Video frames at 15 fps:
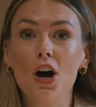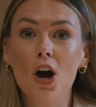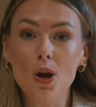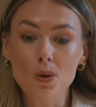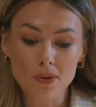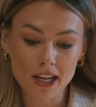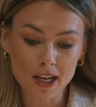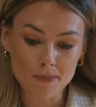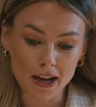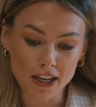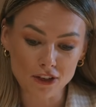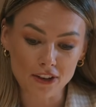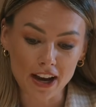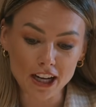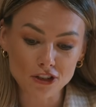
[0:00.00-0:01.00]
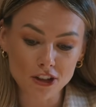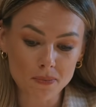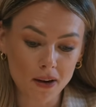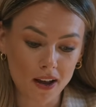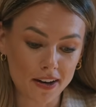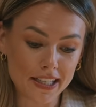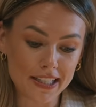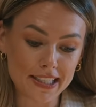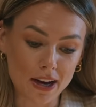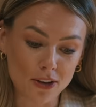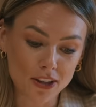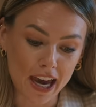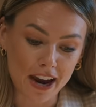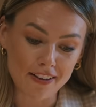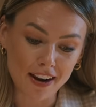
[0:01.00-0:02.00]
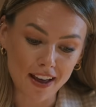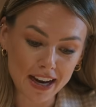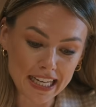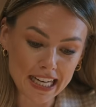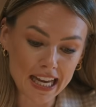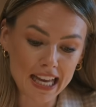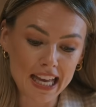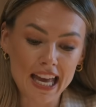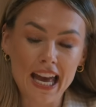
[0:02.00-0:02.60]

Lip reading: opening a manufacturing plant in South Carolina,